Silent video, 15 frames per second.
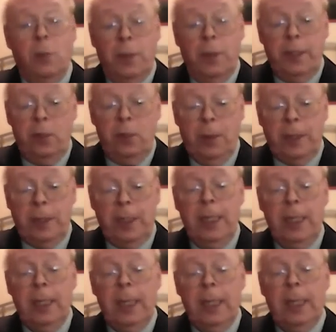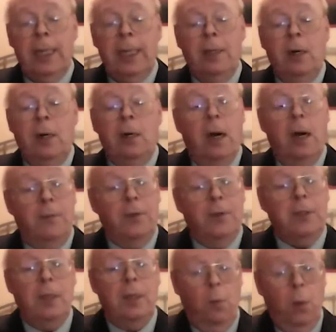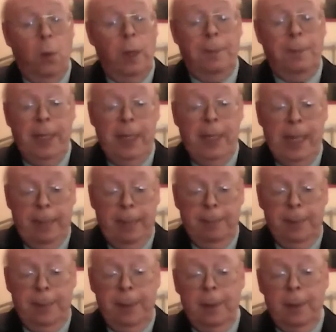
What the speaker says: 2020, in our office at 1 p.m.